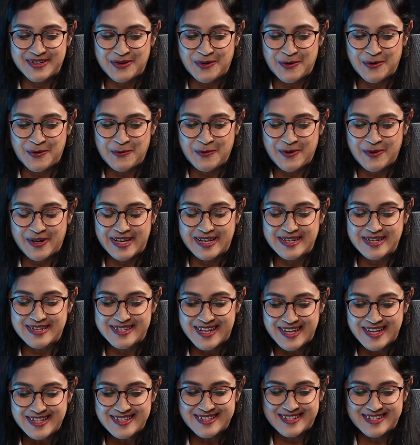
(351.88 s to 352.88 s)
you know, in
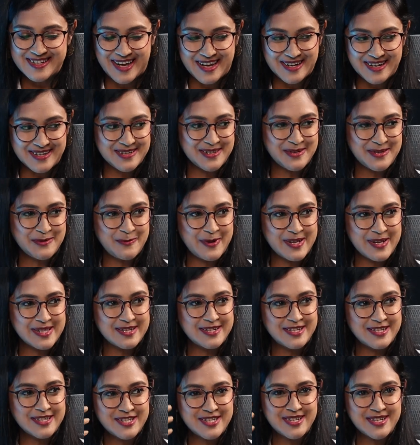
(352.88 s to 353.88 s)
10th standard, when
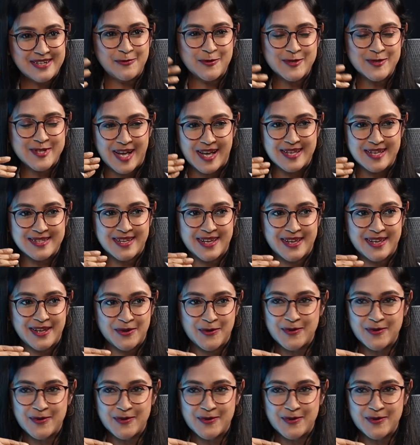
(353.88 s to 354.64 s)
the teacher was asking,